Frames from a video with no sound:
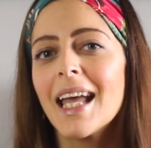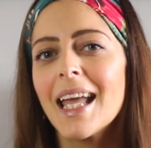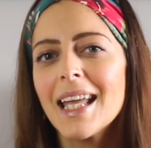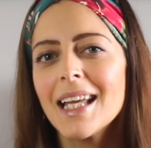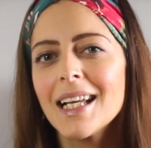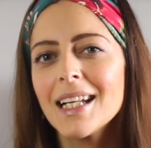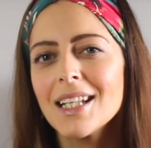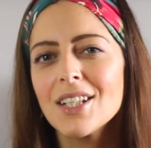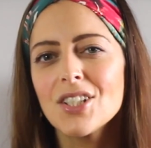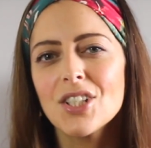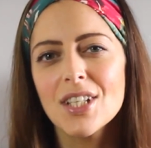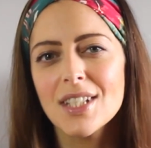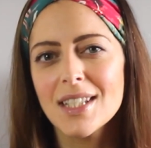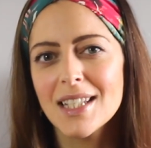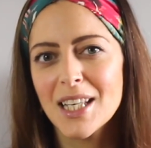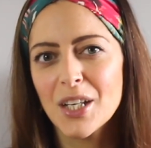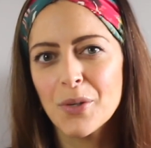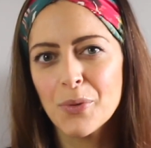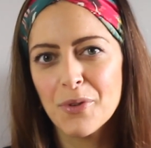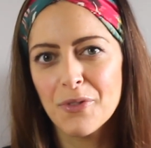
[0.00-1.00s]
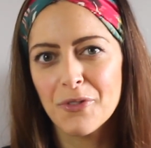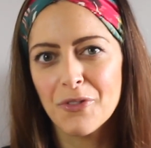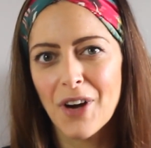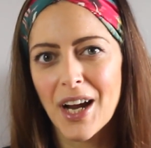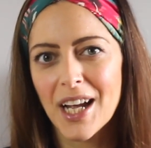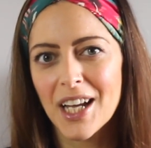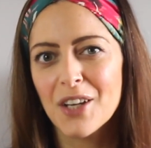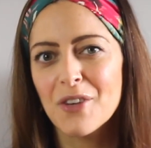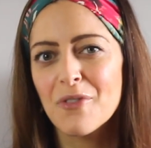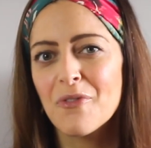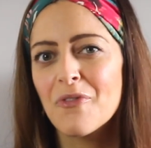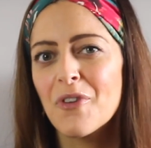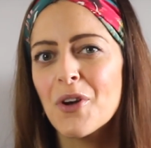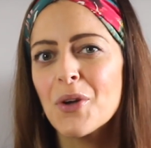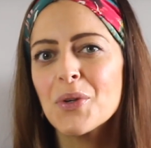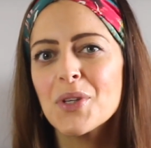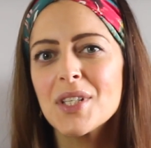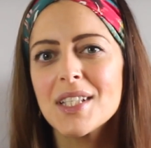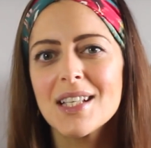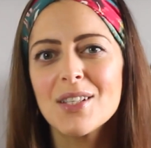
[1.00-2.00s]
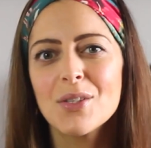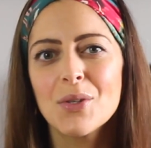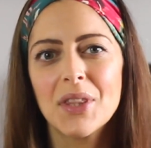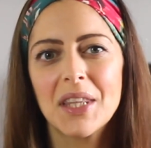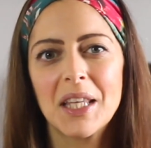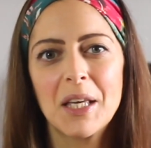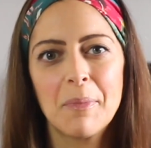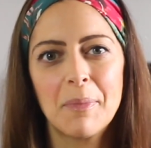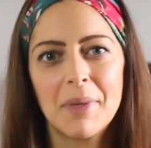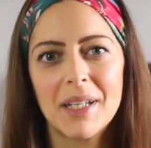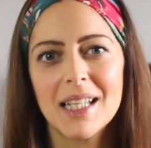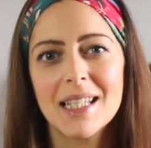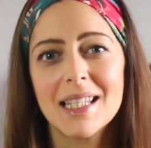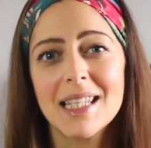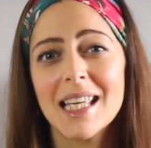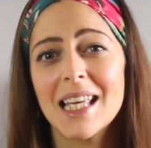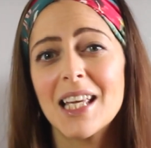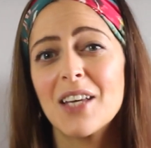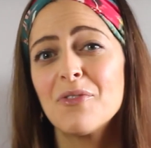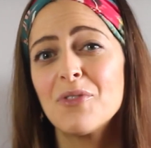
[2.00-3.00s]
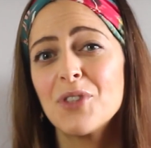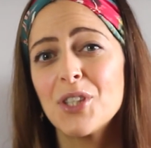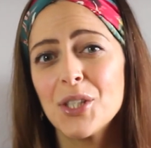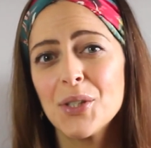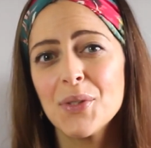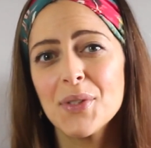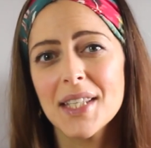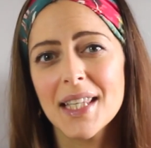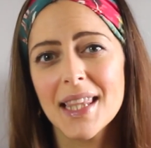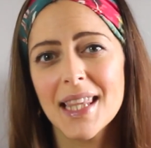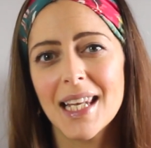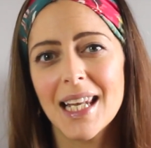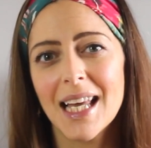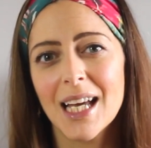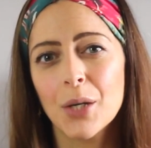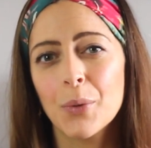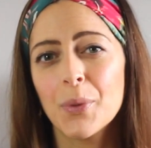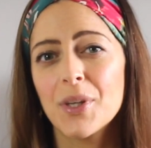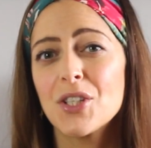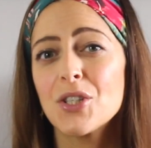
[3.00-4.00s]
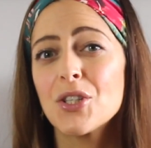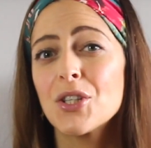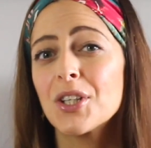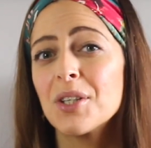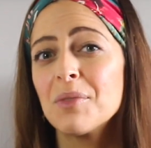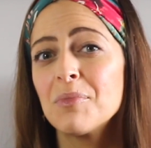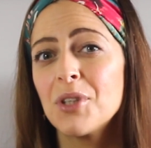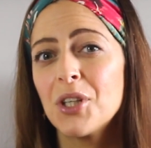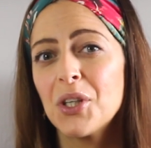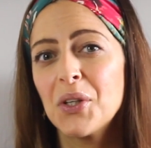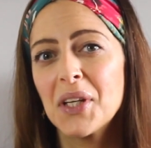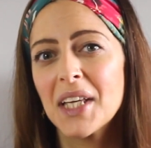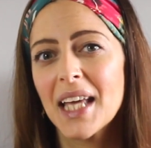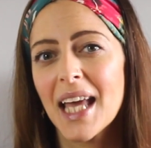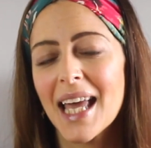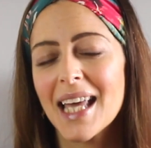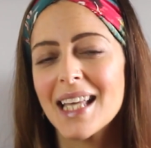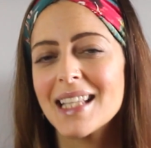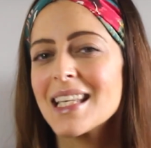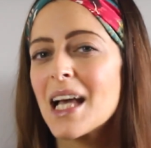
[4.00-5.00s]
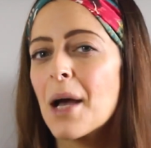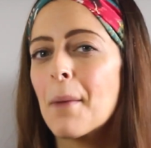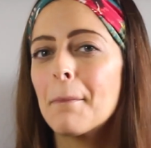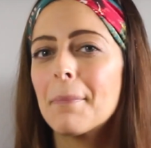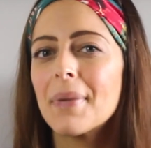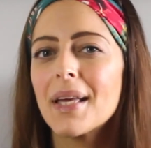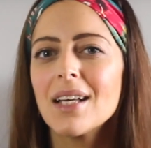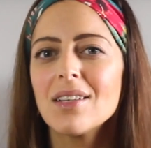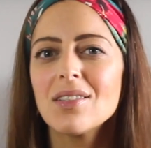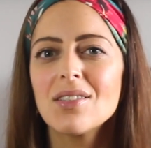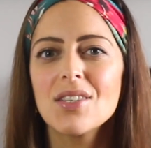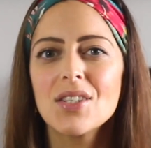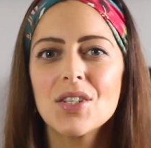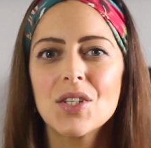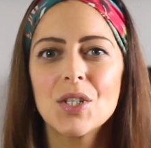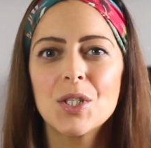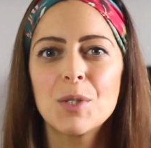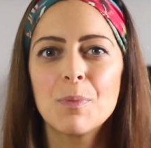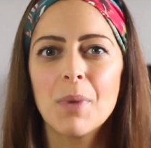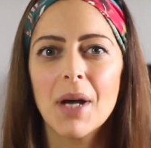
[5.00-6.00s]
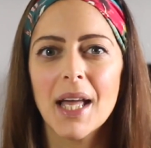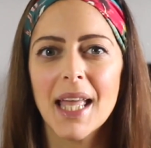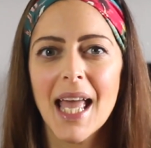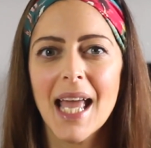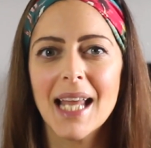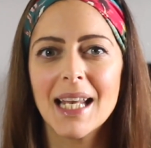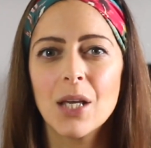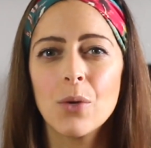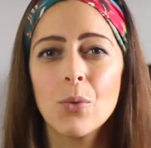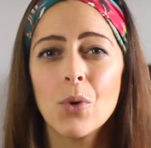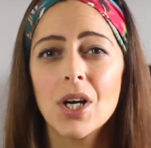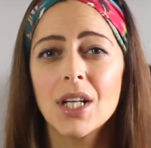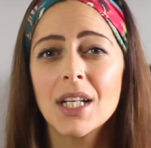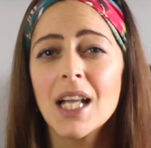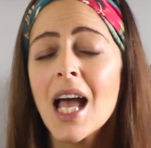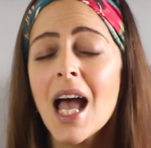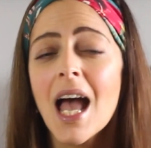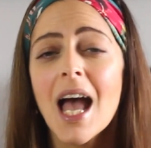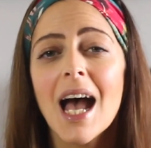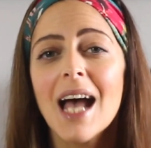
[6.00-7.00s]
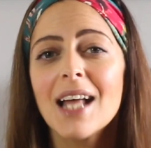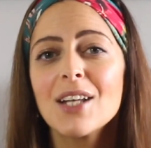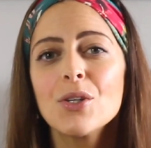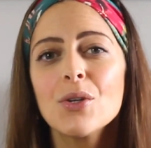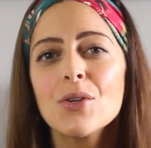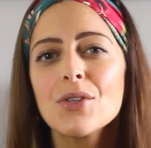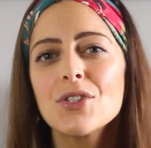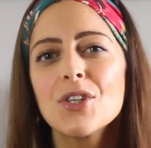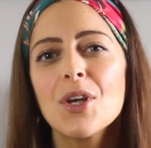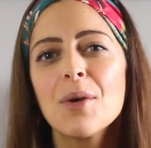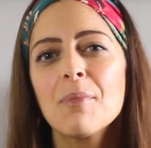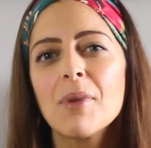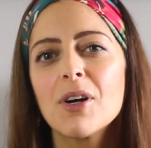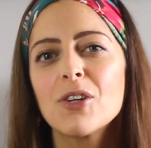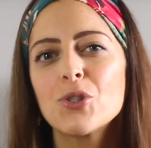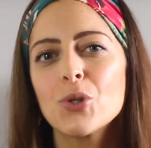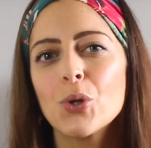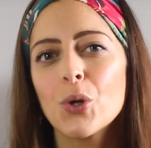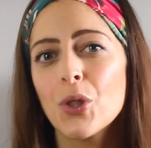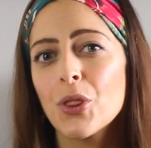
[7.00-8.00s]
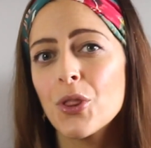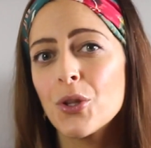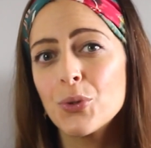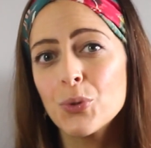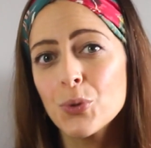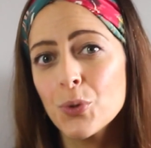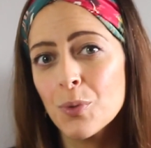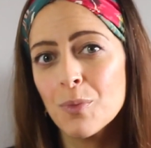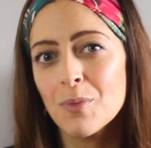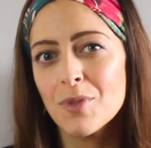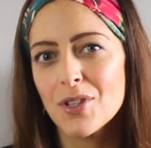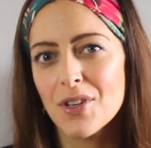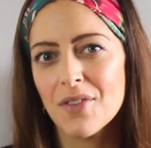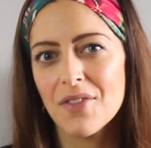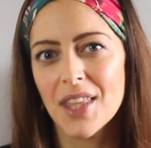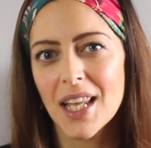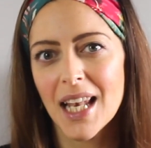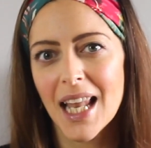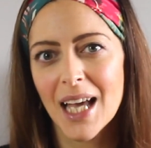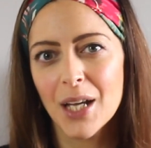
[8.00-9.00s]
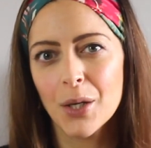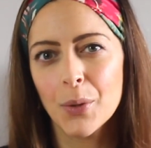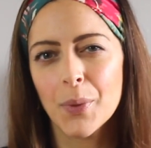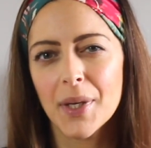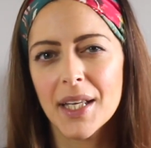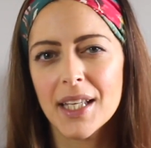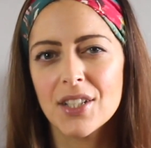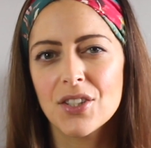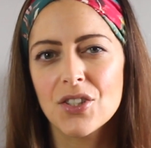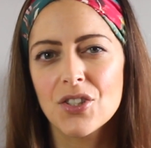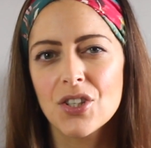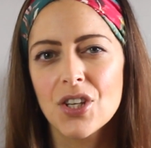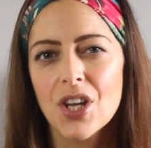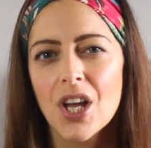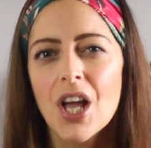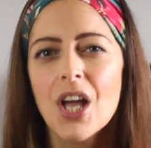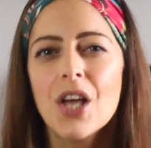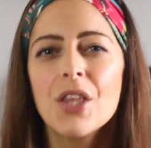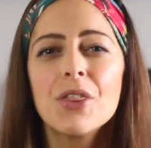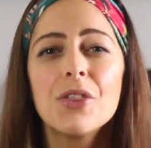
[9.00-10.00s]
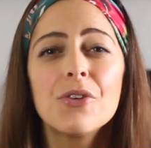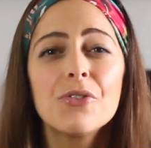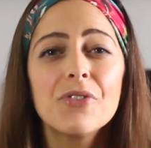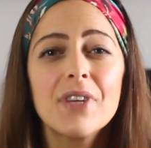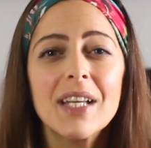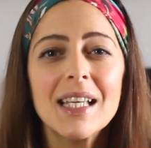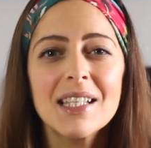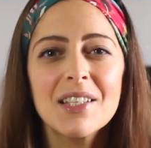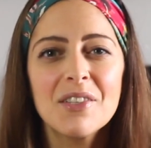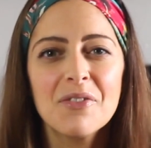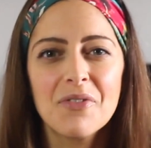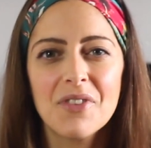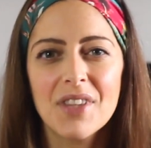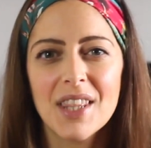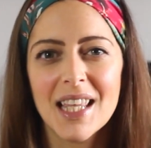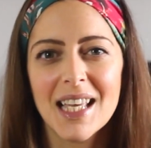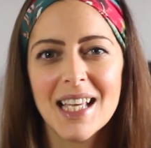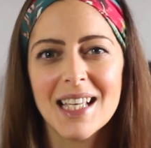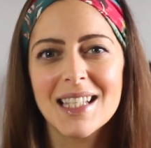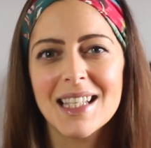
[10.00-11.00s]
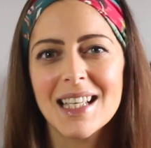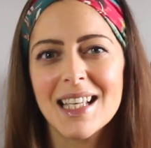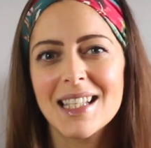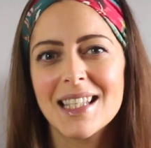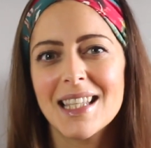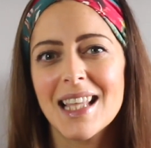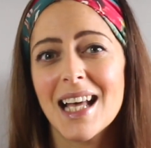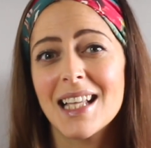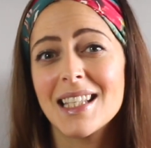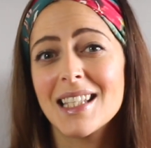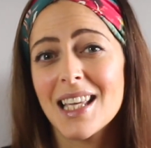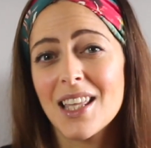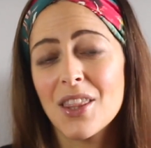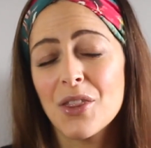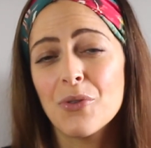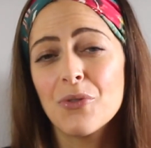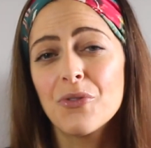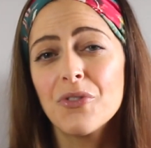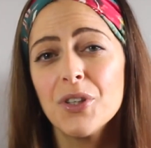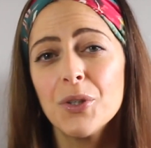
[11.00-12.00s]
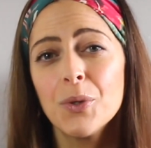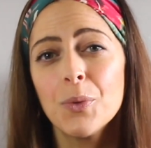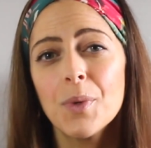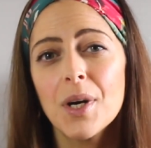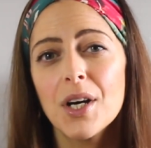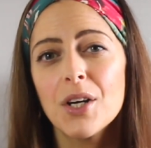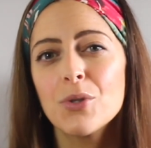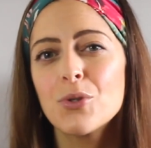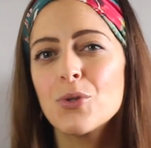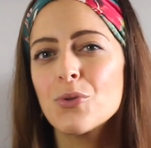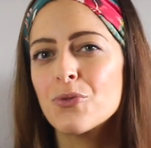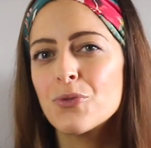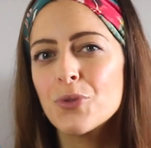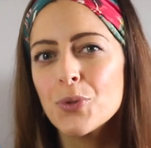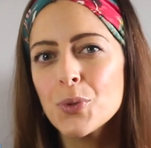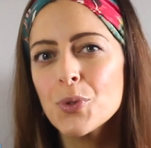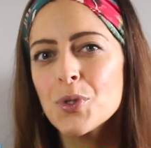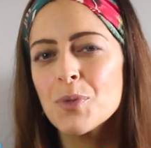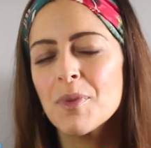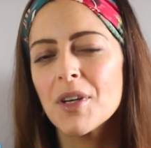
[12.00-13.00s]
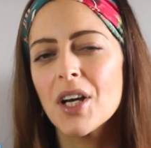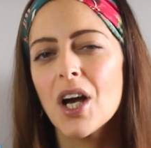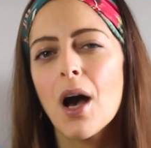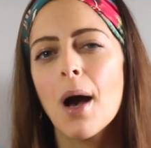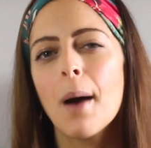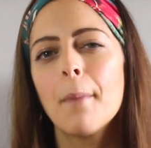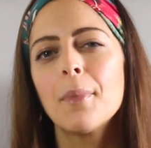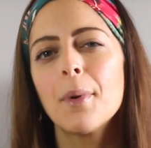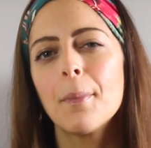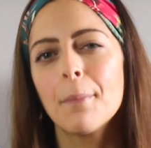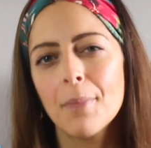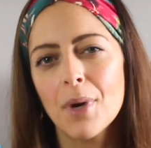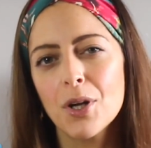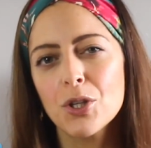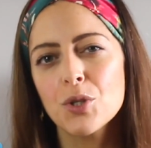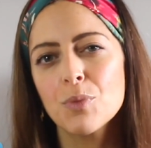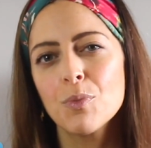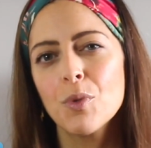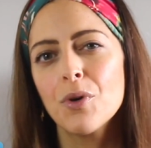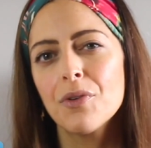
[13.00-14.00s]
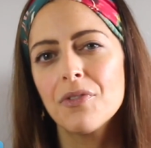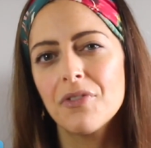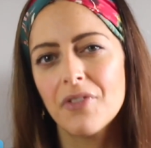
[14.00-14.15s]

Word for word: English as lingua franca focuses on the ability of using the language to communicate and be understood by anyone, and not so much on the norms of the language. The reason for this is that in the real world, rules become much more